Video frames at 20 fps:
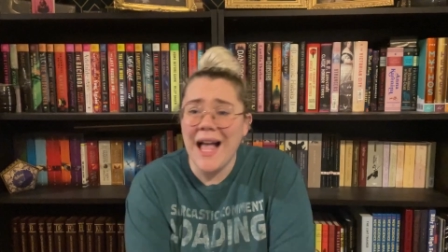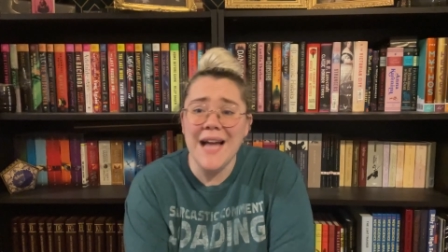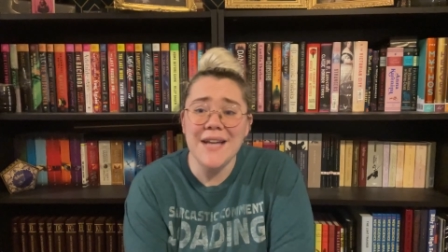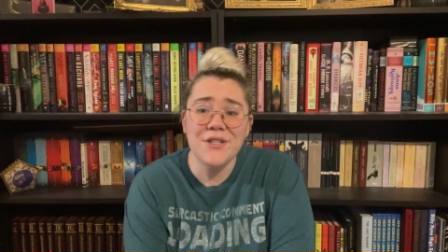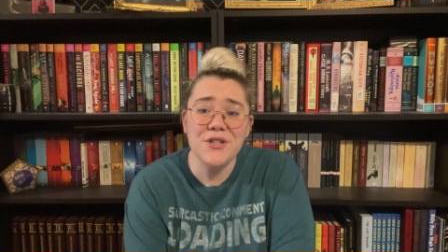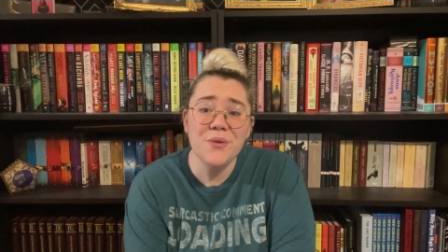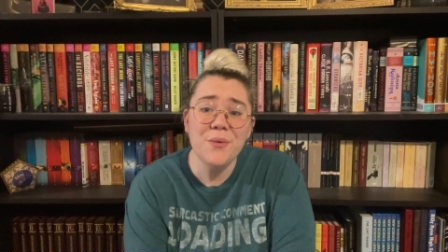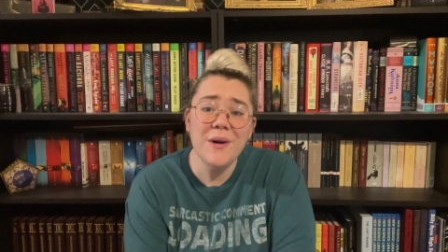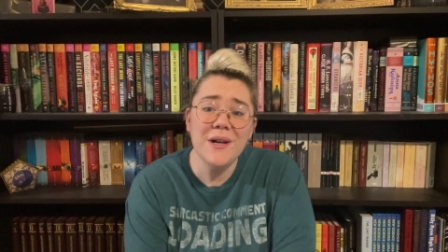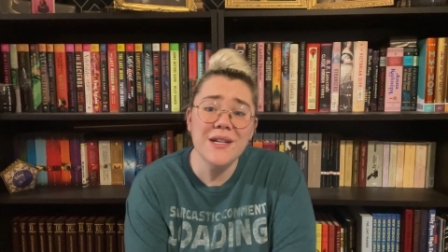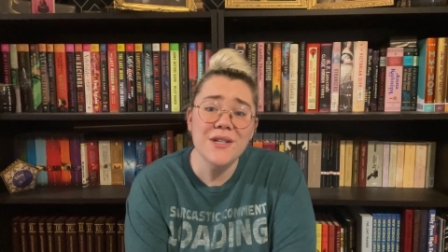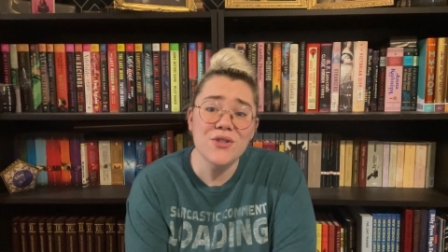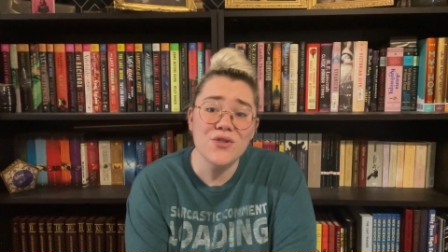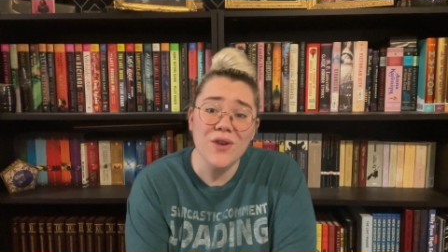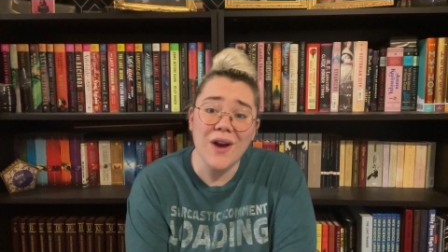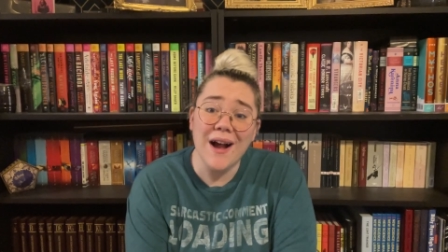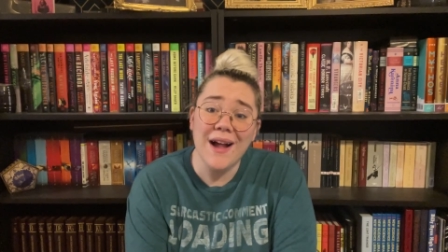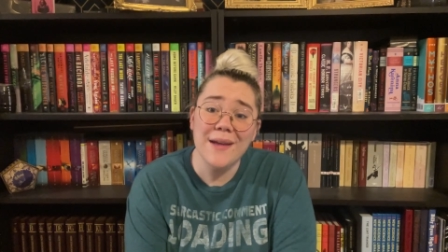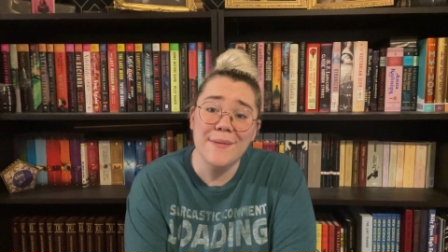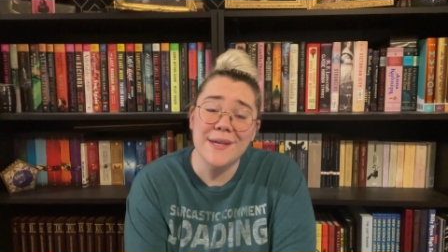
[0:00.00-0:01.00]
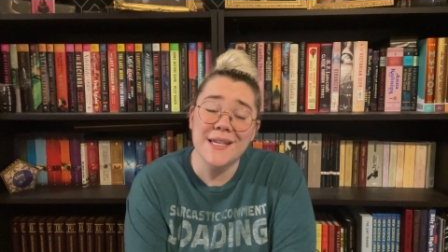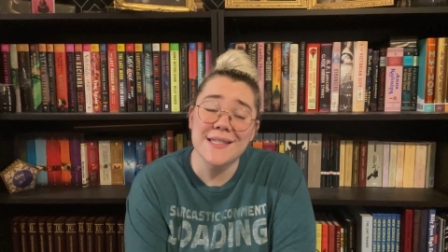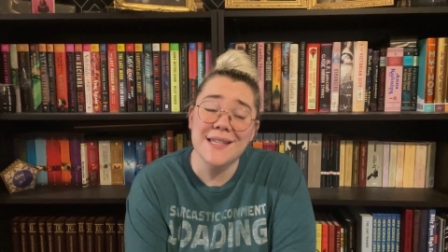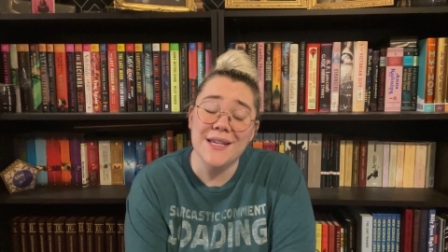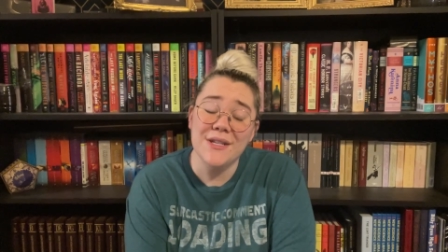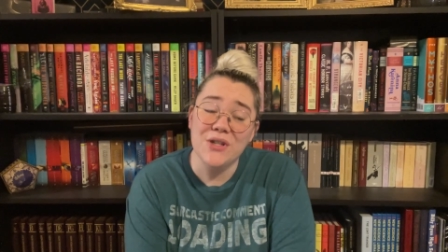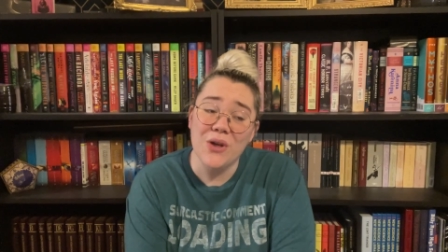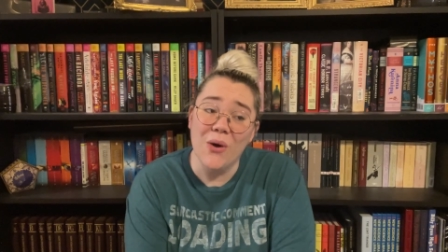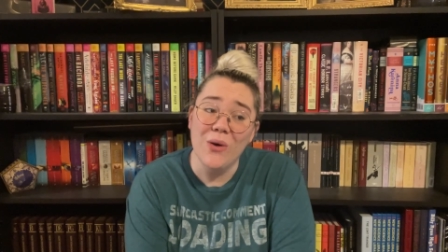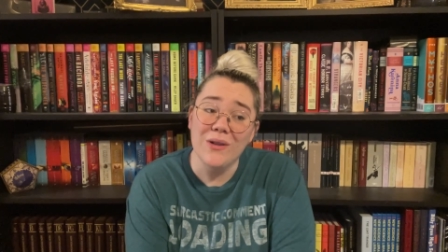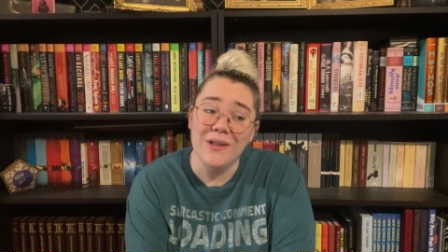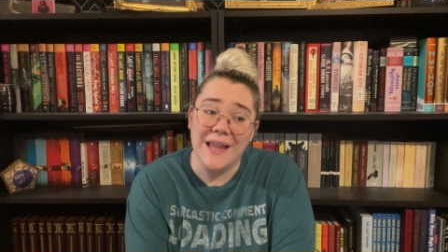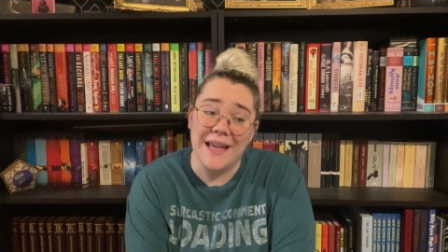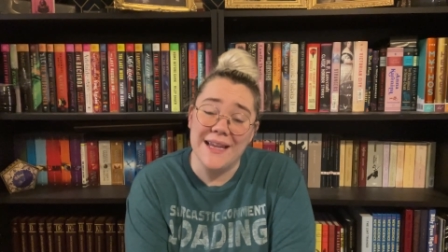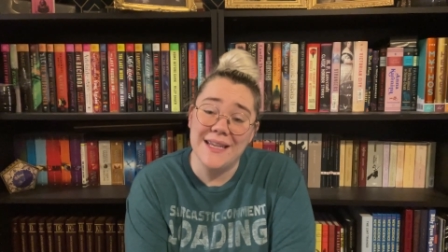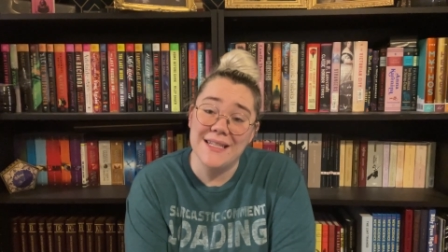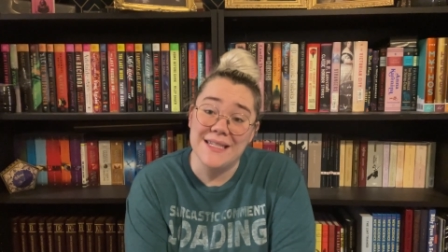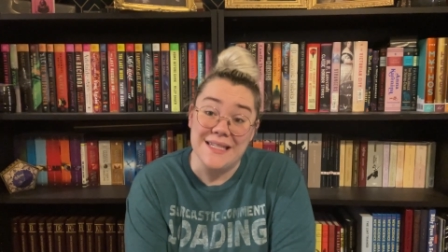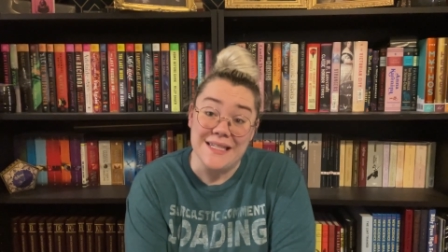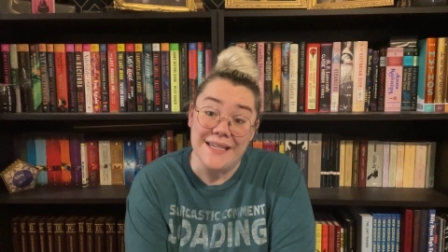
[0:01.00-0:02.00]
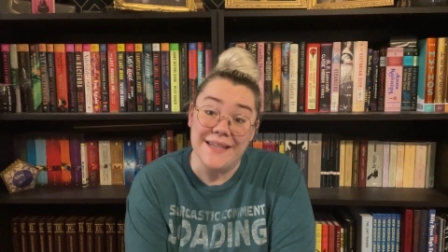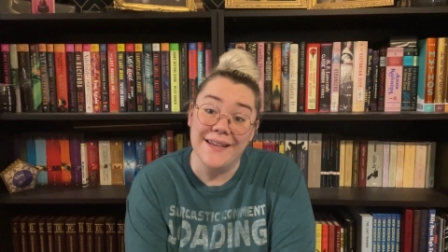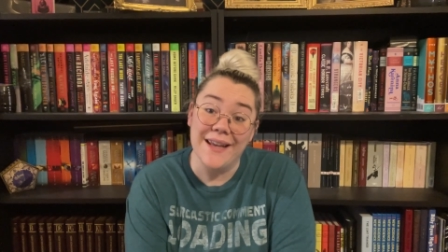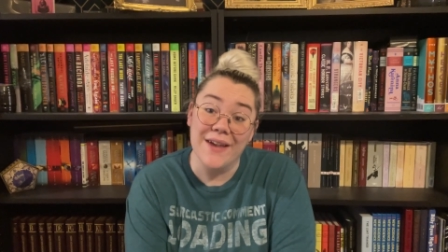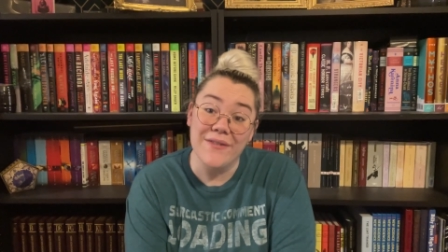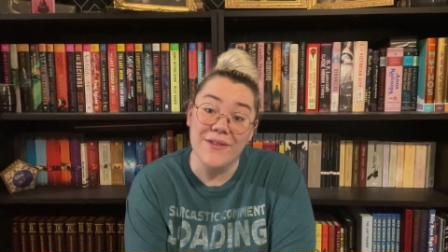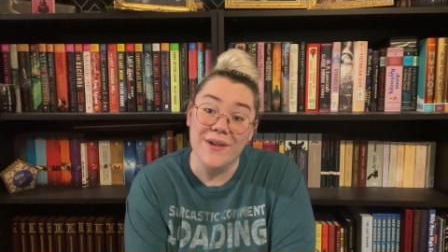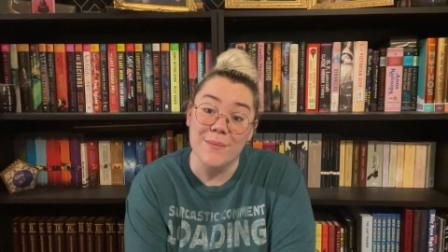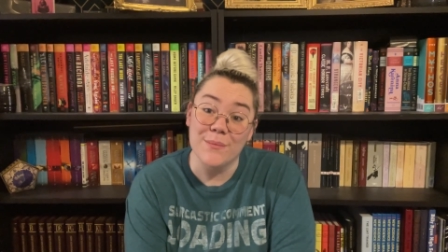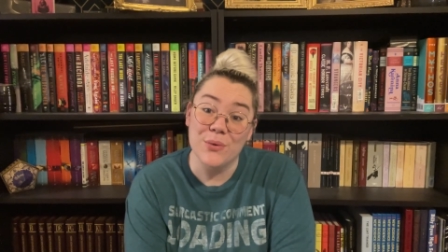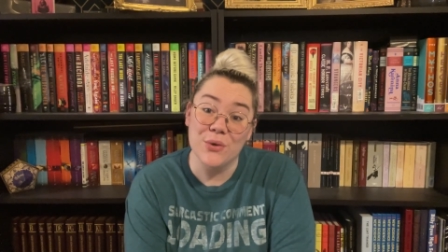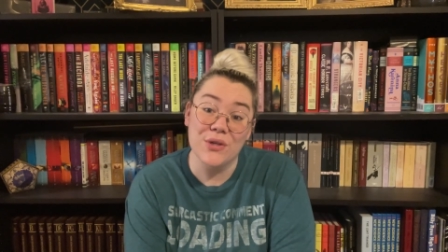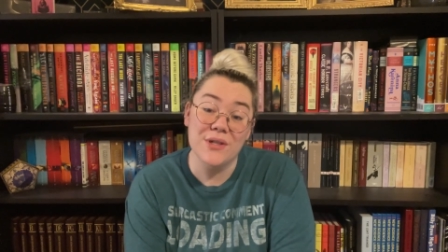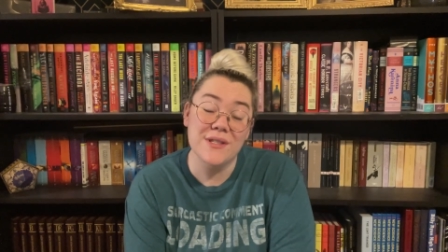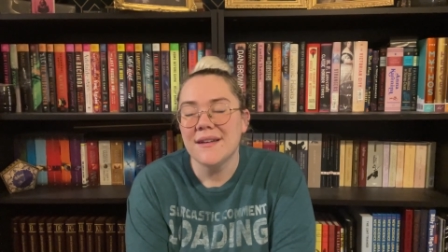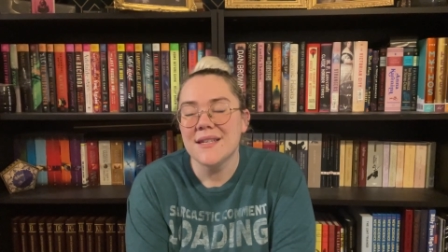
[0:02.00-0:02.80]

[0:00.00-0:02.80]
I do wanna try because I don't like DNFing books,